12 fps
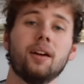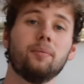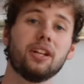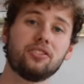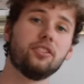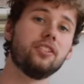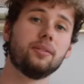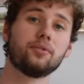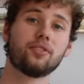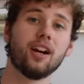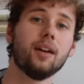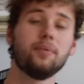Make sure you
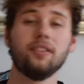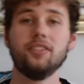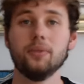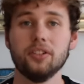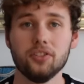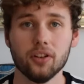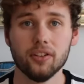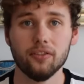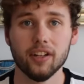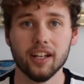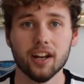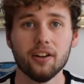subscribe if you enjoy the
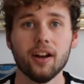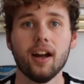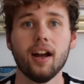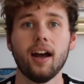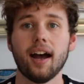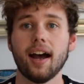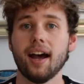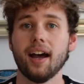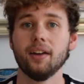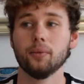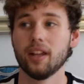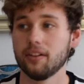video,
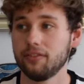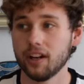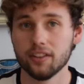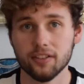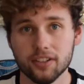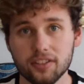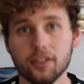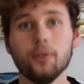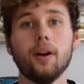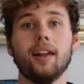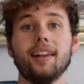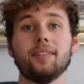and without further ado,
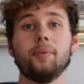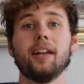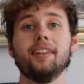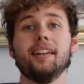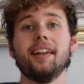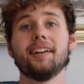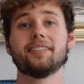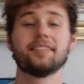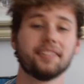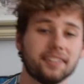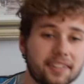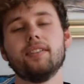let's begin the
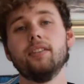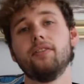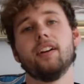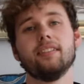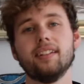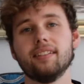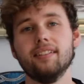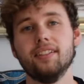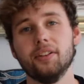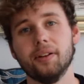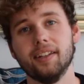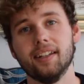list. So the first thing to
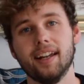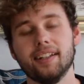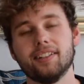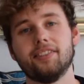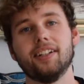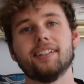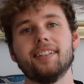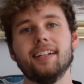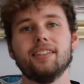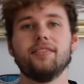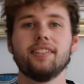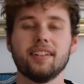do in the Lake District
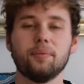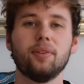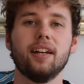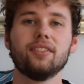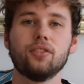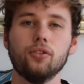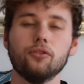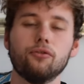is visit a place called